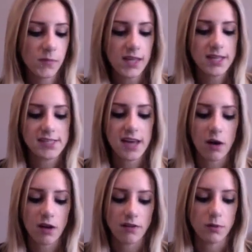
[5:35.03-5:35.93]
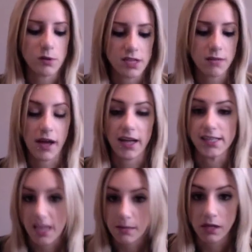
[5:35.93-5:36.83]
so now if I'm using
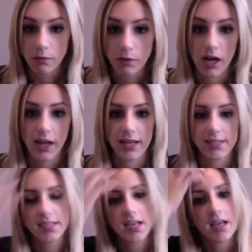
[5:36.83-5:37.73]
macadamia products,